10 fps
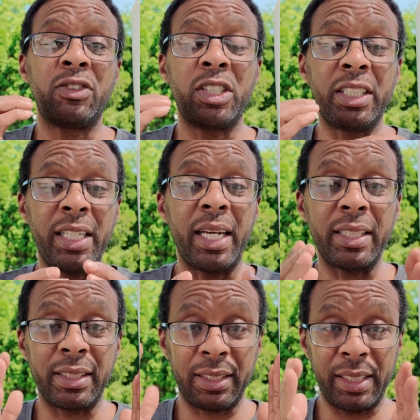To get
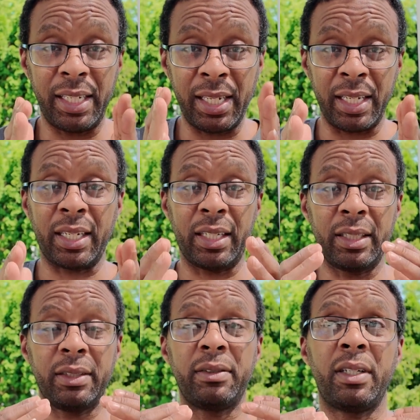the ink,
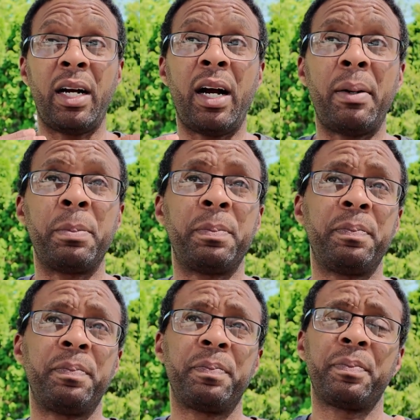
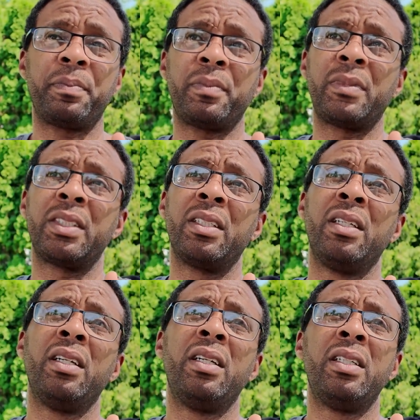to
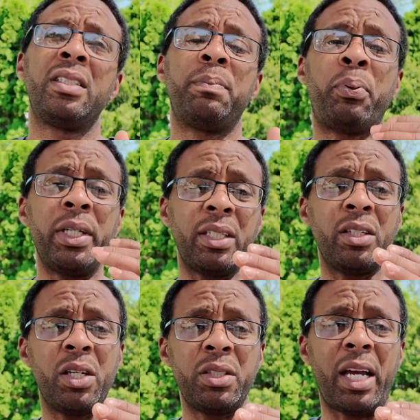print
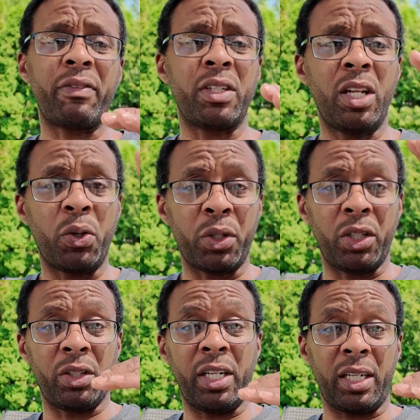on those, you have to lower
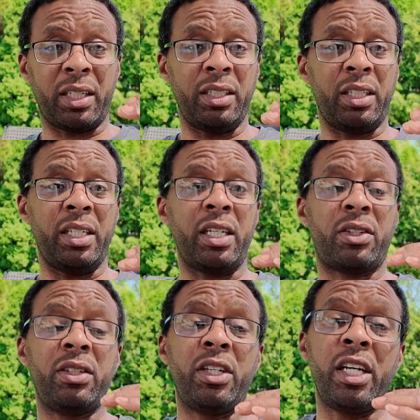your
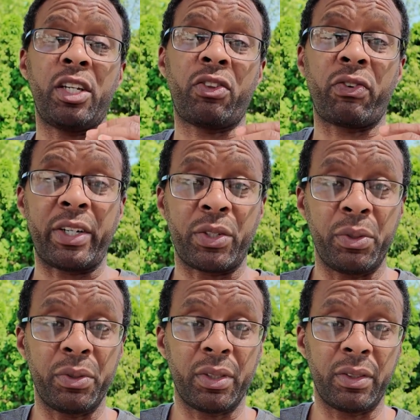ink
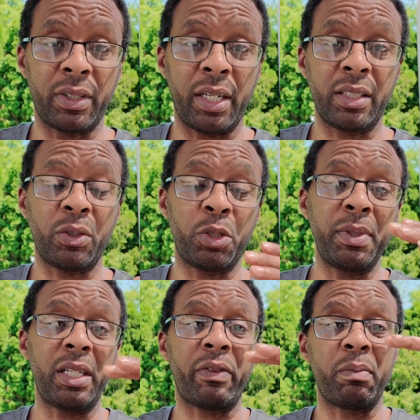thresholds, right? So which
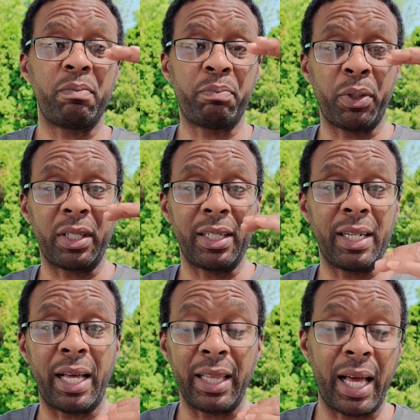means you have to print
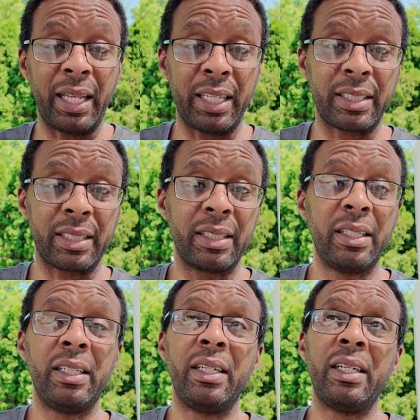a lot less,
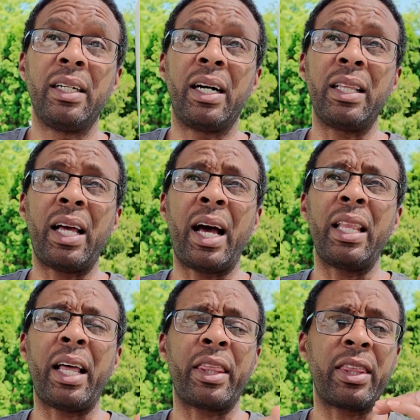a
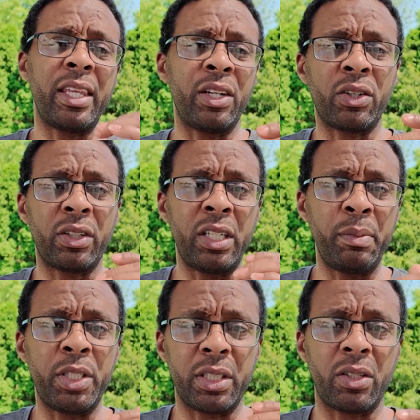lot thinner
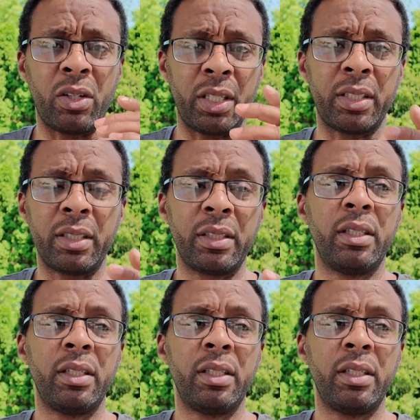images on it.